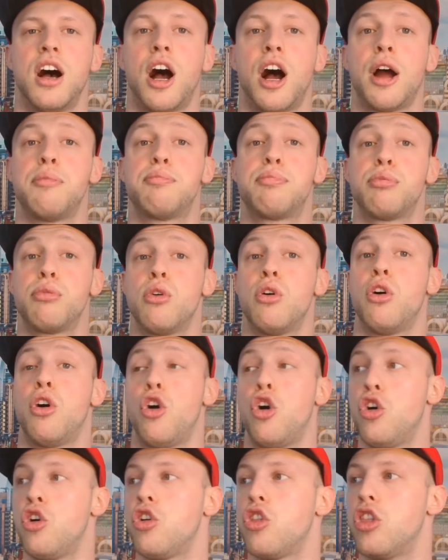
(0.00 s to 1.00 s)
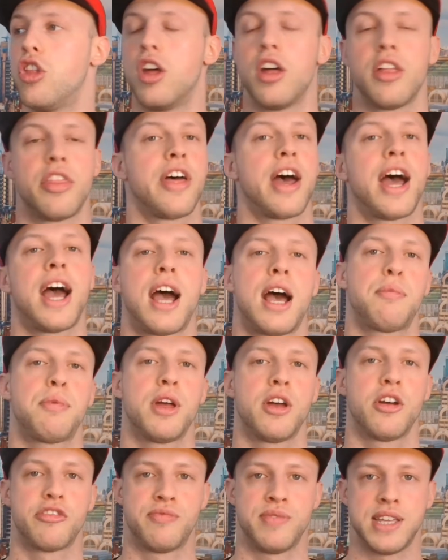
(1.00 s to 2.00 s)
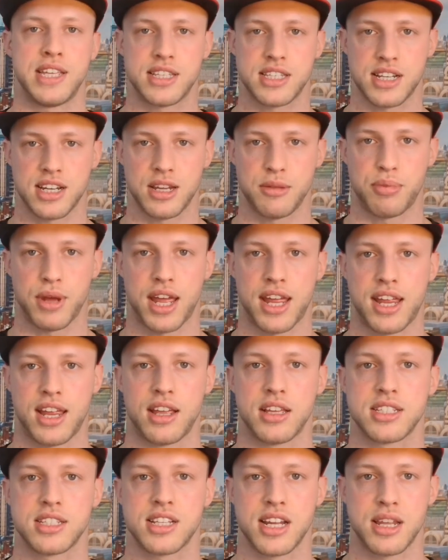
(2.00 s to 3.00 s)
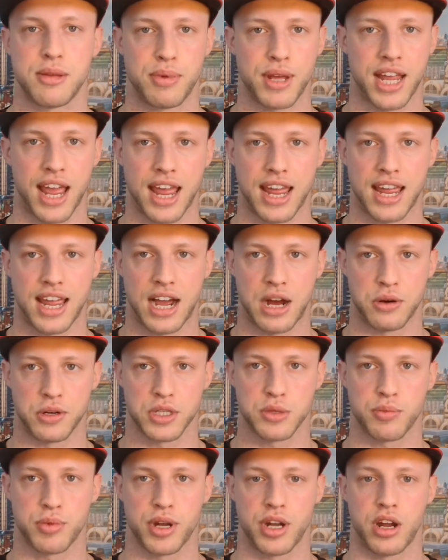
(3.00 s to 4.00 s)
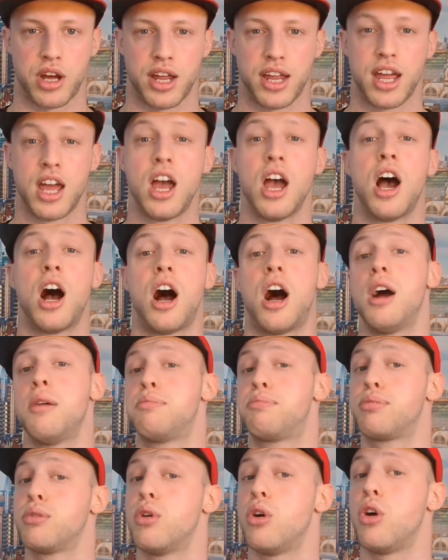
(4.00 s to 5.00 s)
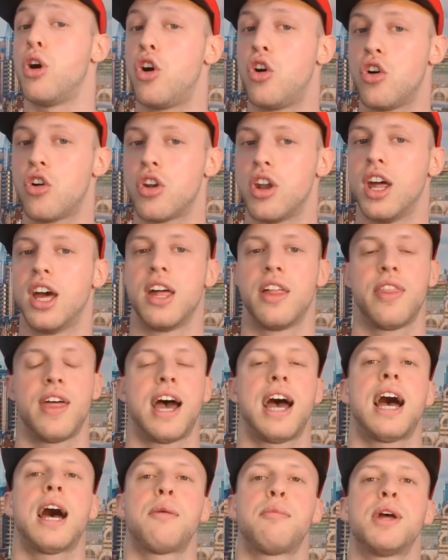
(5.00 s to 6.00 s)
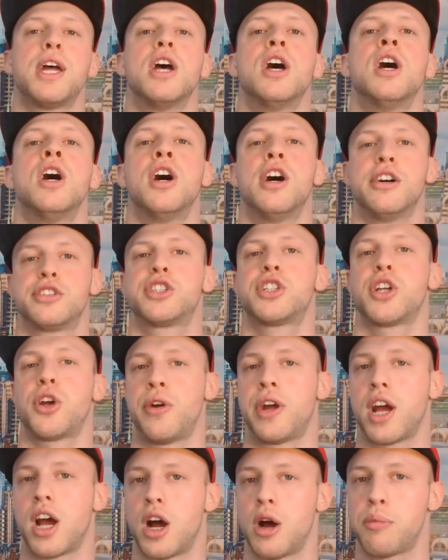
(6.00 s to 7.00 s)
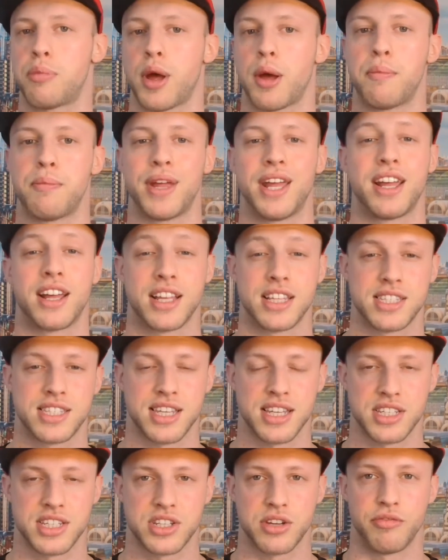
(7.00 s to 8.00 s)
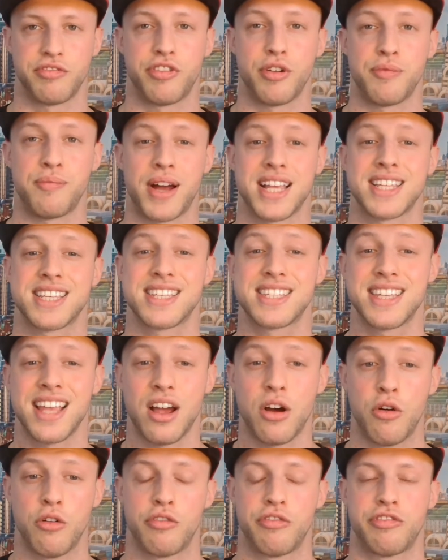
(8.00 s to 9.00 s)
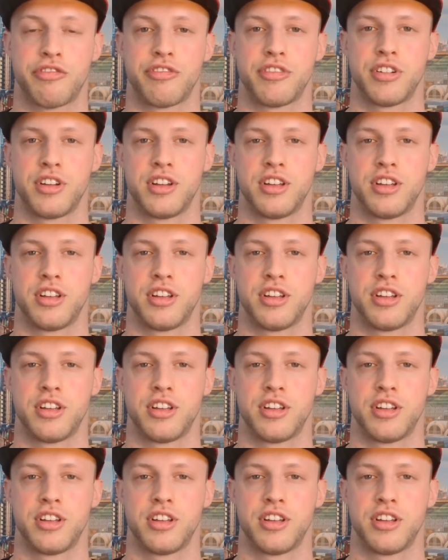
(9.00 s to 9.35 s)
I brought on the habit of me sleeping 8 hours per night. I brought on the habit of showing up and being consistent for myself.